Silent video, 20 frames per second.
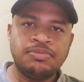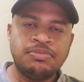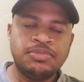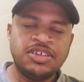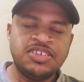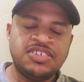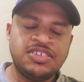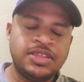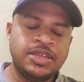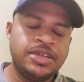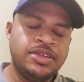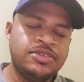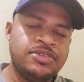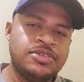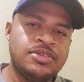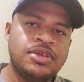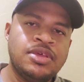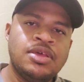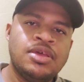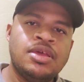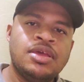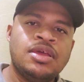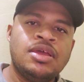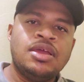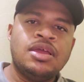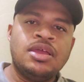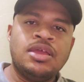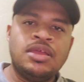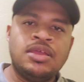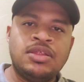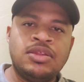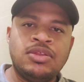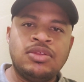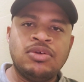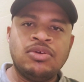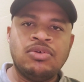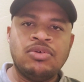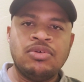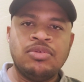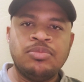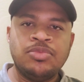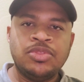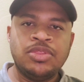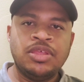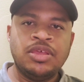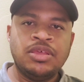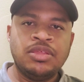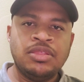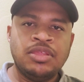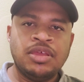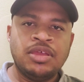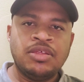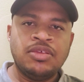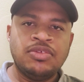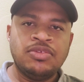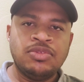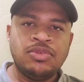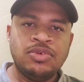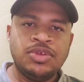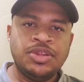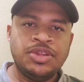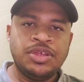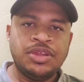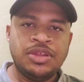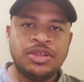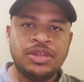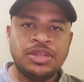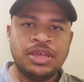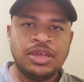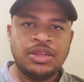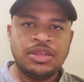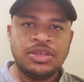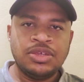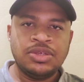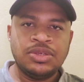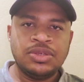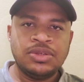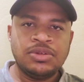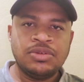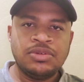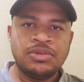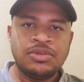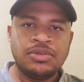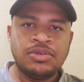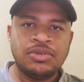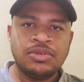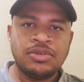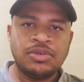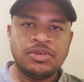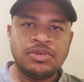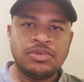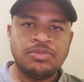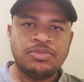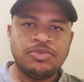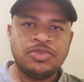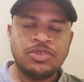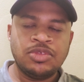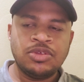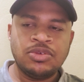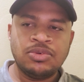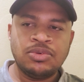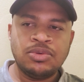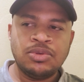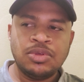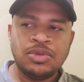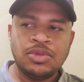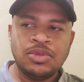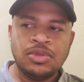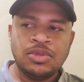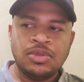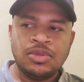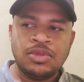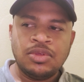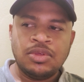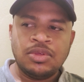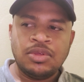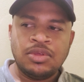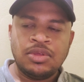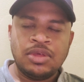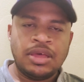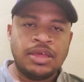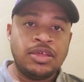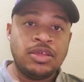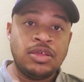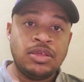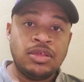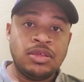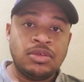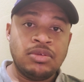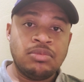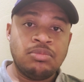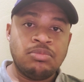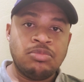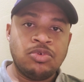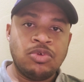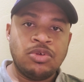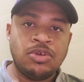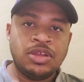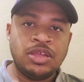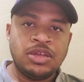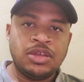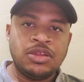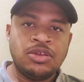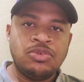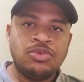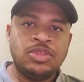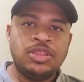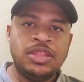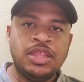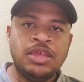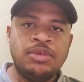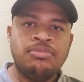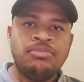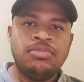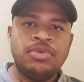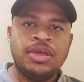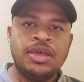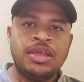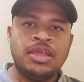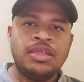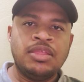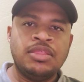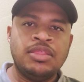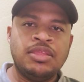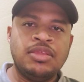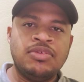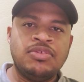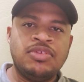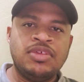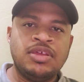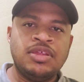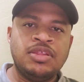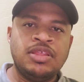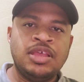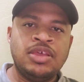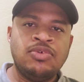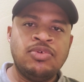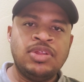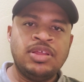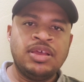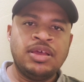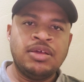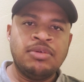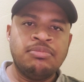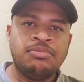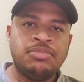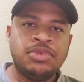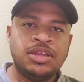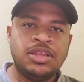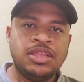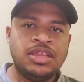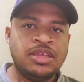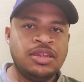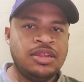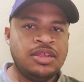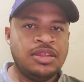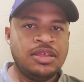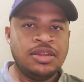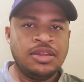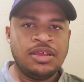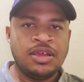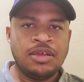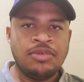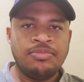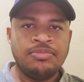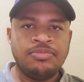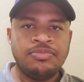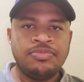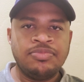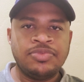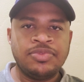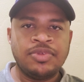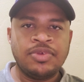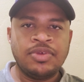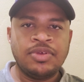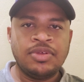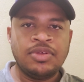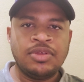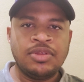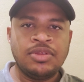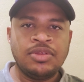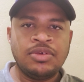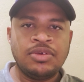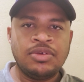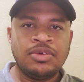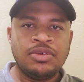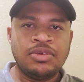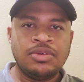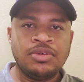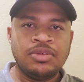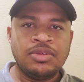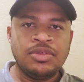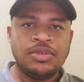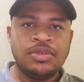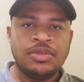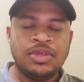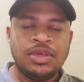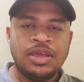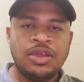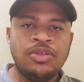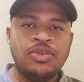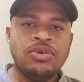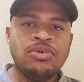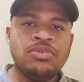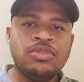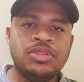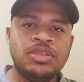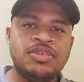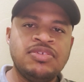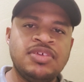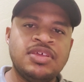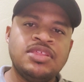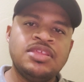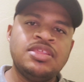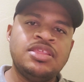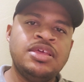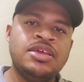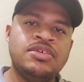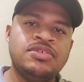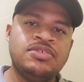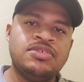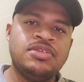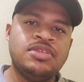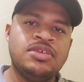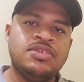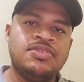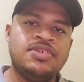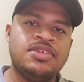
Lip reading: much things. And one more thing, there is no internet connection, so I contacted with them, and they said they will come, but they didn't come. And you know, these are the things,